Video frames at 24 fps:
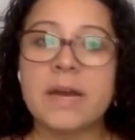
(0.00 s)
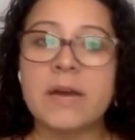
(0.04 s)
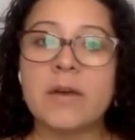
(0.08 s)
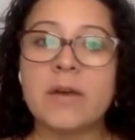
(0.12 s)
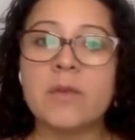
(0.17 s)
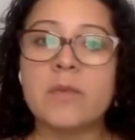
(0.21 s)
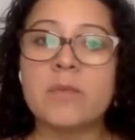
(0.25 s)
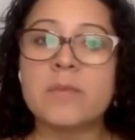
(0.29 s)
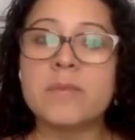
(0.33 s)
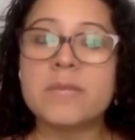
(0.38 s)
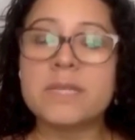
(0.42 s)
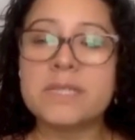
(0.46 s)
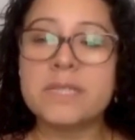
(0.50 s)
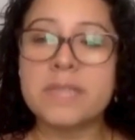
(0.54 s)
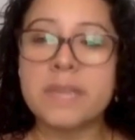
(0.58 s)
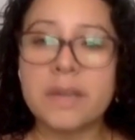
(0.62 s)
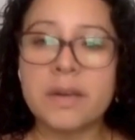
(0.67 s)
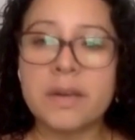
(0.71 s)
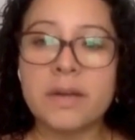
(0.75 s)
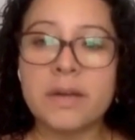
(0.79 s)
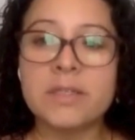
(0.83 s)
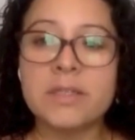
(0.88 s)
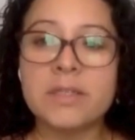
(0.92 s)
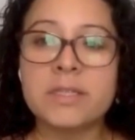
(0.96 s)
Now,
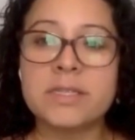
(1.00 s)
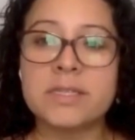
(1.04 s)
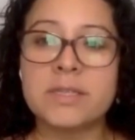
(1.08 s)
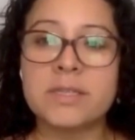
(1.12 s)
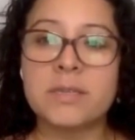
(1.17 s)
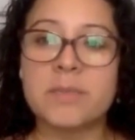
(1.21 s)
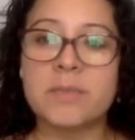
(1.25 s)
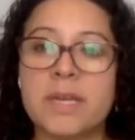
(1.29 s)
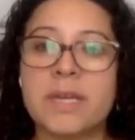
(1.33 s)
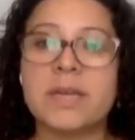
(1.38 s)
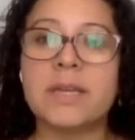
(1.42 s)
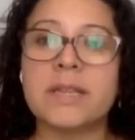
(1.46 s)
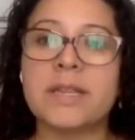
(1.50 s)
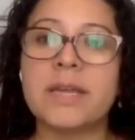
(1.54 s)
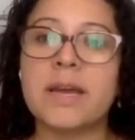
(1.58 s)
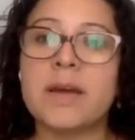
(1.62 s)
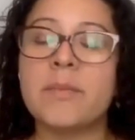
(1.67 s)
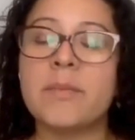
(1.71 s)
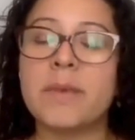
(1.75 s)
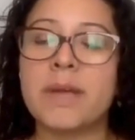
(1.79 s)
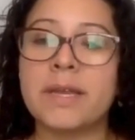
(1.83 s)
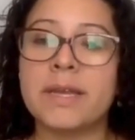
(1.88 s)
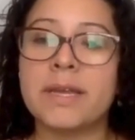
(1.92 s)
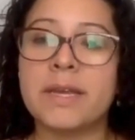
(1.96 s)
miscarriage is something
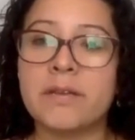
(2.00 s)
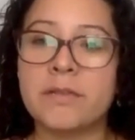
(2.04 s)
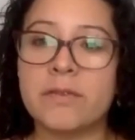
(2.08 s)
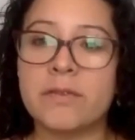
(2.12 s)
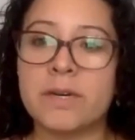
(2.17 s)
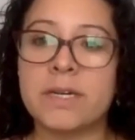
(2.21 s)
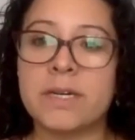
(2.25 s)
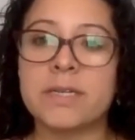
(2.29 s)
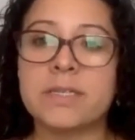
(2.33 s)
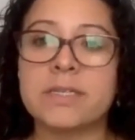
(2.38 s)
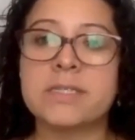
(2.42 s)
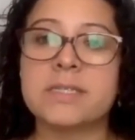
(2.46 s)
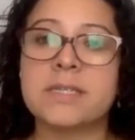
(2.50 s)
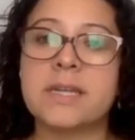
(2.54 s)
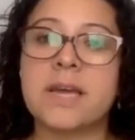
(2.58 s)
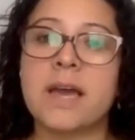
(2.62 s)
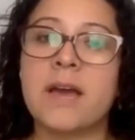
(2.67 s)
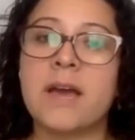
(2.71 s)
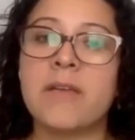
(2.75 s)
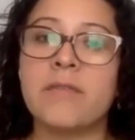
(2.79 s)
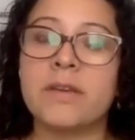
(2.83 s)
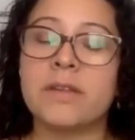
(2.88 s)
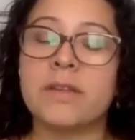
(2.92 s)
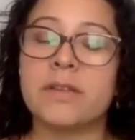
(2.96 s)
that many of us
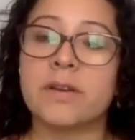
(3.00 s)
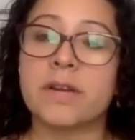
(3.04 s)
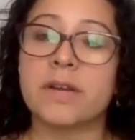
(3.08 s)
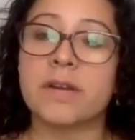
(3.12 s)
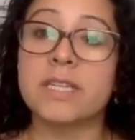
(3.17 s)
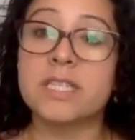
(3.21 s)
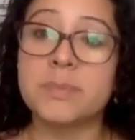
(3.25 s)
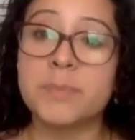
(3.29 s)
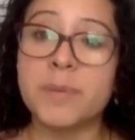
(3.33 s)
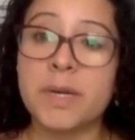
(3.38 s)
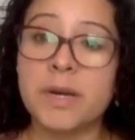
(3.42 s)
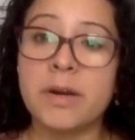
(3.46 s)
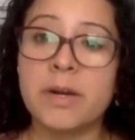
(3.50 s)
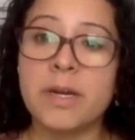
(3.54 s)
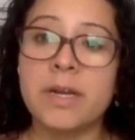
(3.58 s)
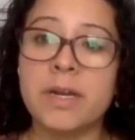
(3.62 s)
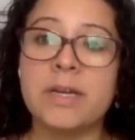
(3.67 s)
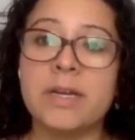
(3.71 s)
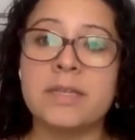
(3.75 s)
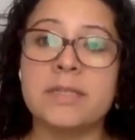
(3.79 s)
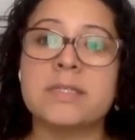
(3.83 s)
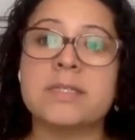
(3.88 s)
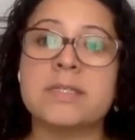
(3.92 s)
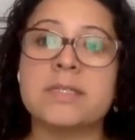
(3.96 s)
have either
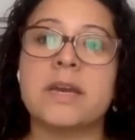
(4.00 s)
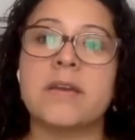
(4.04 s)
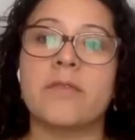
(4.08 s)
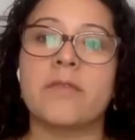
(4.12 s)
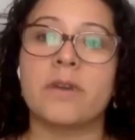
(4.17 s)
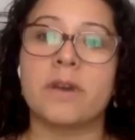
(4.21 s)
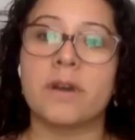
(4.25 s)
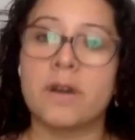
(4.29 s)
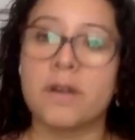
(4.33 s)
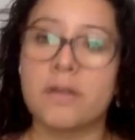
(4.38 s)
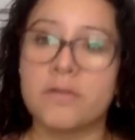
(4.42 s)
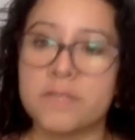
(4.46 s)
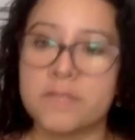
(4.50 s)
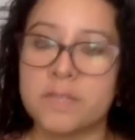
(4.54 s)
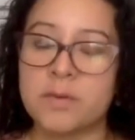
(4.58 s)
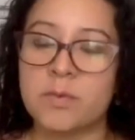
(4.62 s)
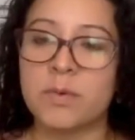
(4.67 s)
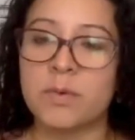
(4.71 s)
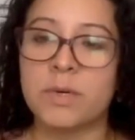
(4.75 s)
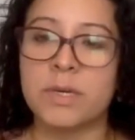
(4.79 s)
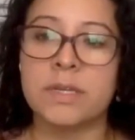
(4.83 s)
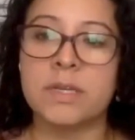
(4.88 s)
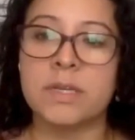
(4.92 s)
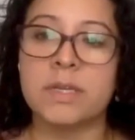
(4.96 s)
experienced, have heard of
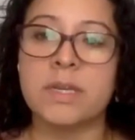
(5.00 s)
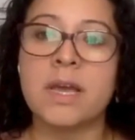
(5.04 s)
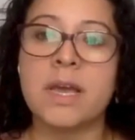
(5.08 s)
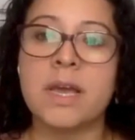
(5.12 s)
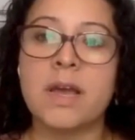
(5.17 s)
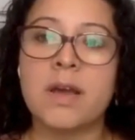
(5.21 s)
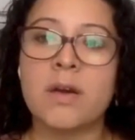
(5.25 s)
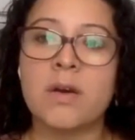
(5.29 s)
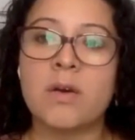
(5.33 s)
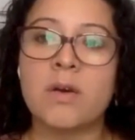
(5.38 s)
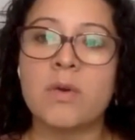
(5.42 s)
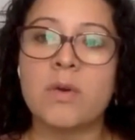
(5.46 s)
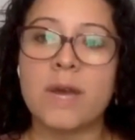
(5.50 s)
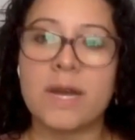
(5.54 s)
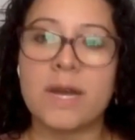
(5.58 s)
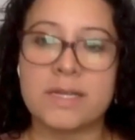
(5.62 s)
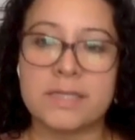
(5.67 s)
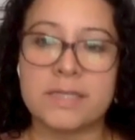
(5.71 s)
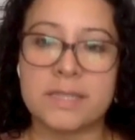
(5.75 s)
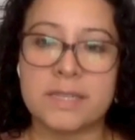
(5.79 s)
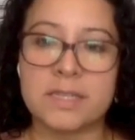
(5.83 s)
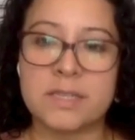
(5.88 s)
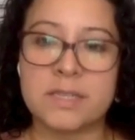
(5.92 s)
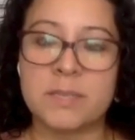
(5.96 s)
someone who
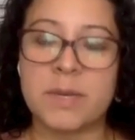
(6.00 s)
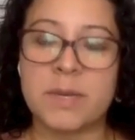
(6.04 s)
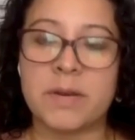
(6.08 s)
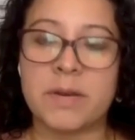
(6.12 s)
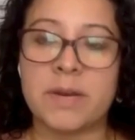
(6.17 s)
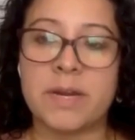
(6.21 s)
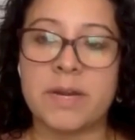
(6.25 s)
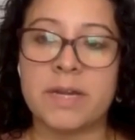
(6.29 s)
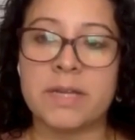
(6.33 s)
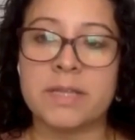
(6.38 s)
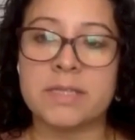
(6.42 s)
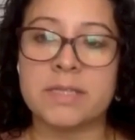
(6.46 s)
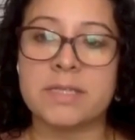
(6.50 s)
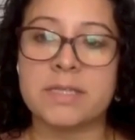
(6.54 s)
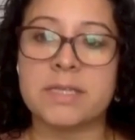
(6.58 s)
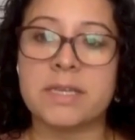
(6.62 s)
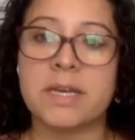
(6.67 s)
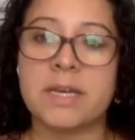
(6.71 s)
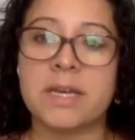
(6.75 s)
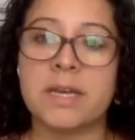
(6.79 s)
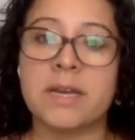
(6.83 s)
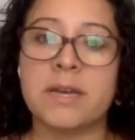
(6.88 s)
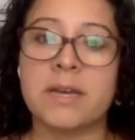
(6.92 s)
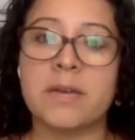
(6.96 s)
has experienced
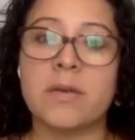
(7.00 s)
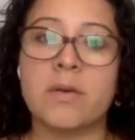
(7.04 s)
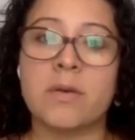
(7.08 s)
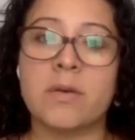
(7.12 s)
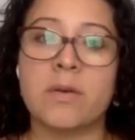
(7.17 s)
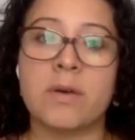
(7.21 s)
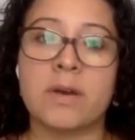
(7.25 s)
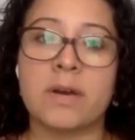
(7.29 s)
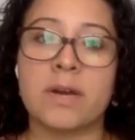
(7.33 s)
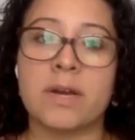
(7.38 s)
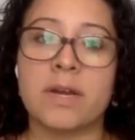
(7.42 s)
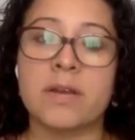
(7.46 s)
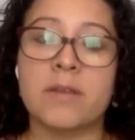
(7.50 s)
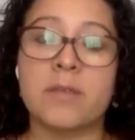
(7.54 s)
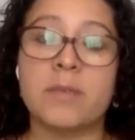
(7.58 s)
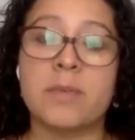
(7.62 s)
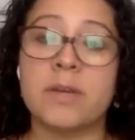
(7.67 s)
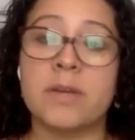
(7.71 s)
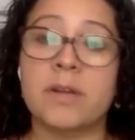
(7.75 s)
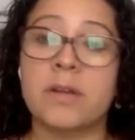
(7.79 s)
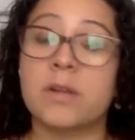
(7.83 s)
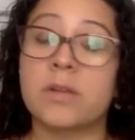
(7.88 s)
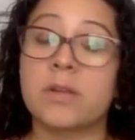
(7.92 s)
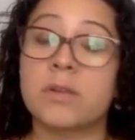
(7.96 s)
it, or it
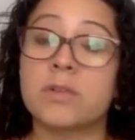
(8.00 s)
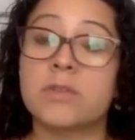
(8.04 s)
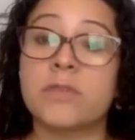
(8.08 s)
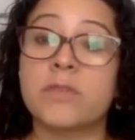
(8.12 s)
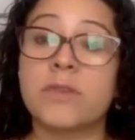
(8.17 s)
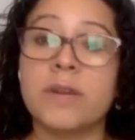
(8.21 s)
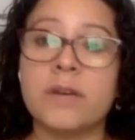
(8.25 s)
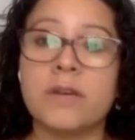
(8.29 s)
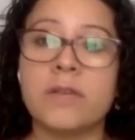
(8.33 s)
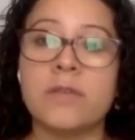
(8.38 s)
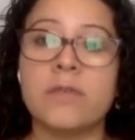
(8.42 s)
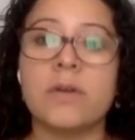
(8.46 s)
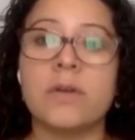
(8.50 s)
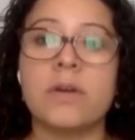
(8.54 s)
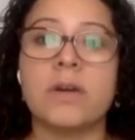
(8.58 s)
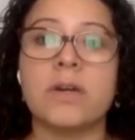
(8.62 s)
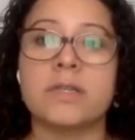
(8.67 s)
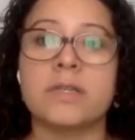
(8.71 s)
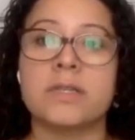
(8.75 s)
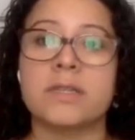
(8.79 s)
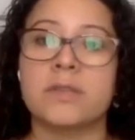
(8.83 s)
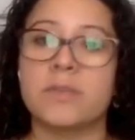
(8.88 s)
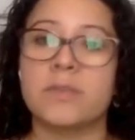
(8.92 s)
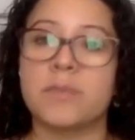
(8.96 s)
could be a close friend of
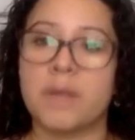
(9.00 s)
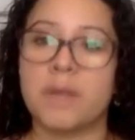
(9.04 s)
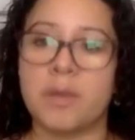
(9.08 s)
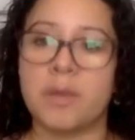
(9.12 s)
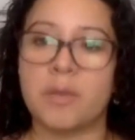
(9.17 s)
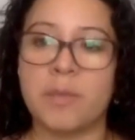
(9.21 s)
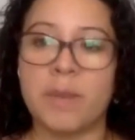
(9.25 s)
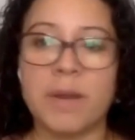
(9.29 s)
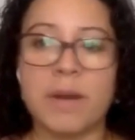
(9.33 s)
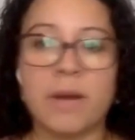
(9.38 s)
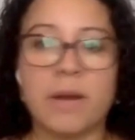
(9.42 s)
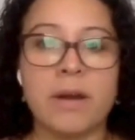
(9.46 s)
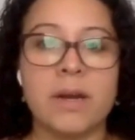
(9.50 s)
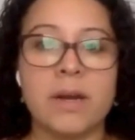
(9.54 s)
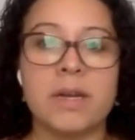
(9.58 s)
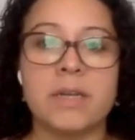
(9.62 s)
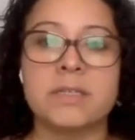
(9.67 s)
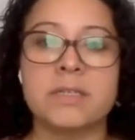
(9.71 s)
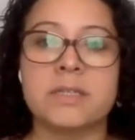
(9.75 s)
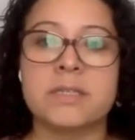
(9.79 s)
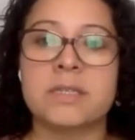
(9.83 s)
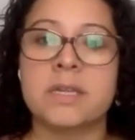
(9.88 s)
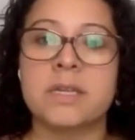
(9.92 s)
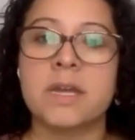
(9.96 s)
ours, it could be our
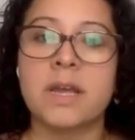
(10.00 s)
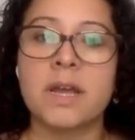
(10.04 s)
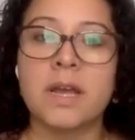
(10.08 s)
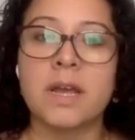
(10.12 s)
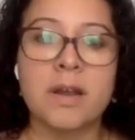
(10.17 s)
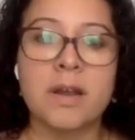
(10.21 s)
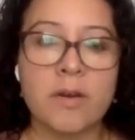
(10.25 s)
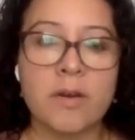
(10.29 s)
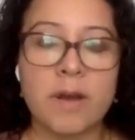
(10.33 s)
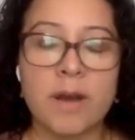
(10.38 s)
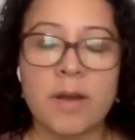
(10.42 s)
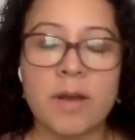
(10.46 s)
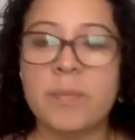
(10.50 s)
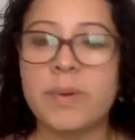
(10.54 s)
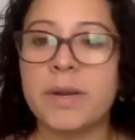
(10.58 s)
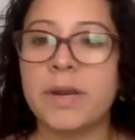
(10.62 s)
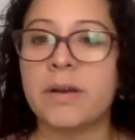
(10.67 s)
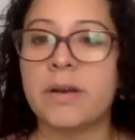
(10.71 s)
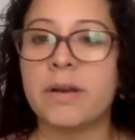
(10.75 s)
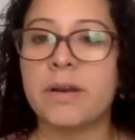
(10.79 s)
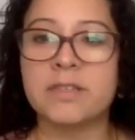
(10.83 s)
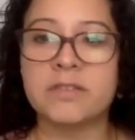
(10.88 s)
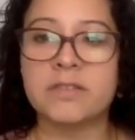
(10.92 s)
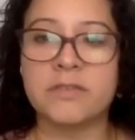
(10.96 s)
parents,
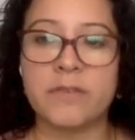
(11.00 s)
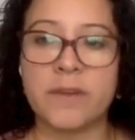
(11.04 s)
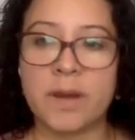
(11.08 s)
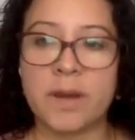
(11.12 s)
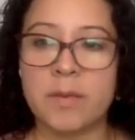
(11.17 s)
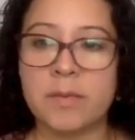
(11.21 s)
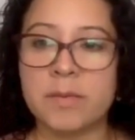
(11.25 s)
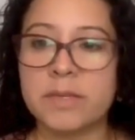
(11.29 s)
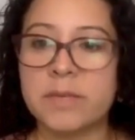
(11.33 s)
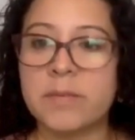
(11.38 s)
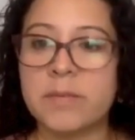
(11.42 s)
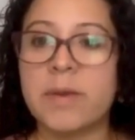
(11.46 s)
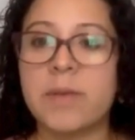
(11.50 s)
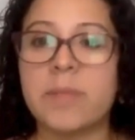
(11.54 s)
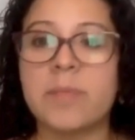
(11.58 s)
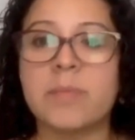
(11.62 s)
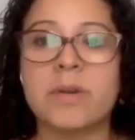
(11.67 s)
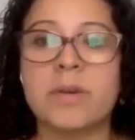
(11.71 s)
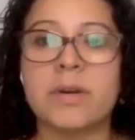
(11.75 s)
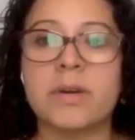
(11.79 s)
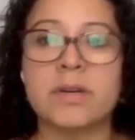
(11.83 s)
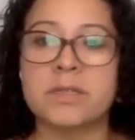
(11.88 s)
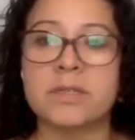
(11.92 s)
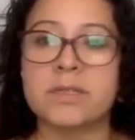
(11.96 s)
grandparents, family
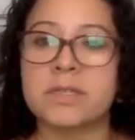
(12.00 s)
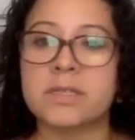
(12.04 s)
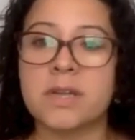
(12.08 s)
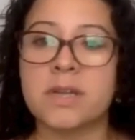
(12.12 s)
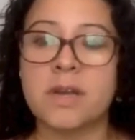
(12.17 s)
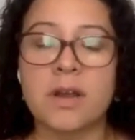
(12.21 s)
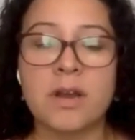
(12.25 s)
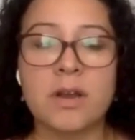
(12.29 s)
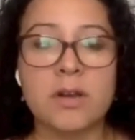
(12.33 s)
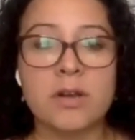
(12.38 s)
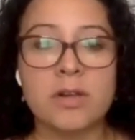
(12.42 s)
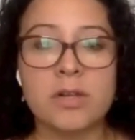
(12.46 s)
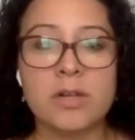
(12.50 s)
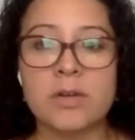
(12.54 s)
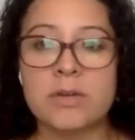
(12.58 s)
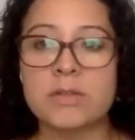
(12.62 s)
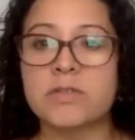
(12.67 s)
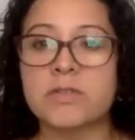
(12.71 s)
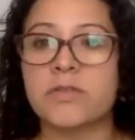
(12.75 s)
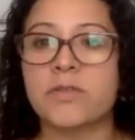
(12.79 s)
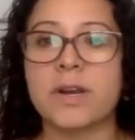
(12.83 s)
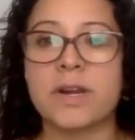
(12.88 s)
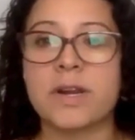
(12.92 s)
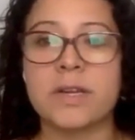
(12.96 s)
members,
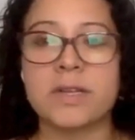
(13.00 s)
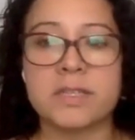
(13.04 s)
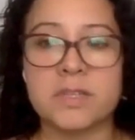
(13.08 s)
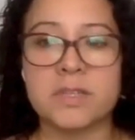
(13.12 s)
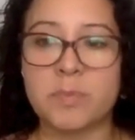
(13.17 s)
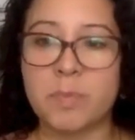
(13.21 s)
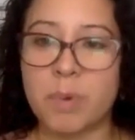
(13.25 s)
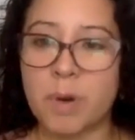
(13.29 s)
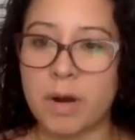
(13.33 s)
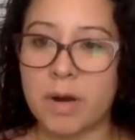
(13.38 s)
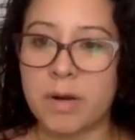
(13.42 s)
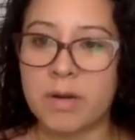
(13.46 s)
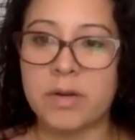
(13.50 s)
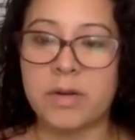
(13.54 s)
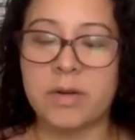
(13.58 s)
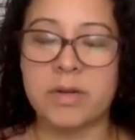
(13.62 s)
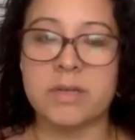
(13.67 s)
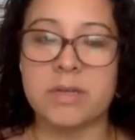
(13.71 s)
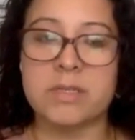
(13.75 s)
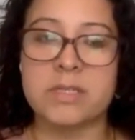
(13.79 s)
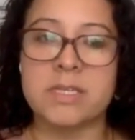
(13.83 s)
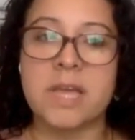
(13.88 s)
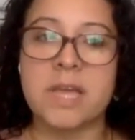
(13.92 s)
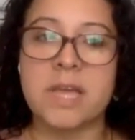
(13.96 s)
close friends,
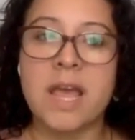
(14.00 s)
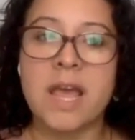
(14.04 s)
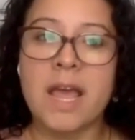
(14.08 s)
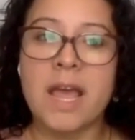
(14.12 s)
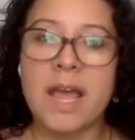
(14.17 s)
partners.